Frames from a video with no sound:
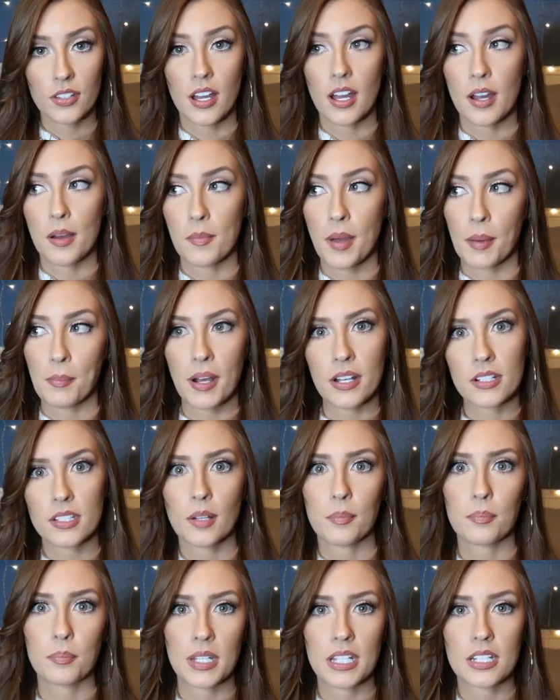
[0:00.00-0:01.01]
I bought
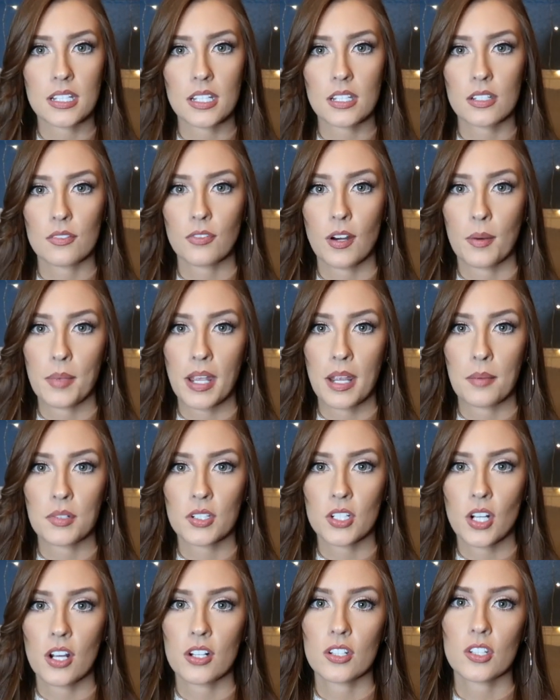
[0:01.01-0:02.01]
some pieces from
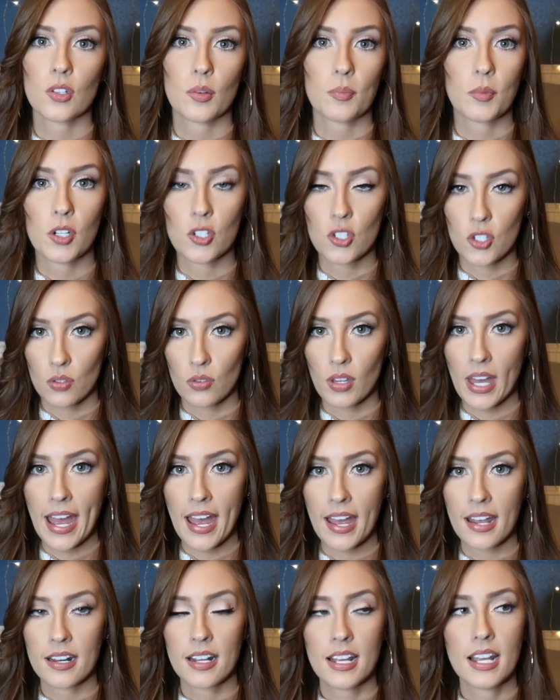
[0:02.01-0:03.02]
Amazon, so I'm gonna do
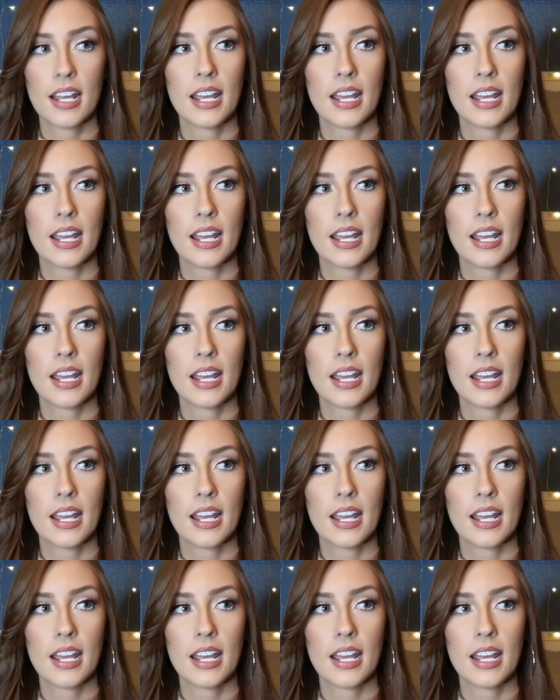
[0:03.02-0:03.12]
that.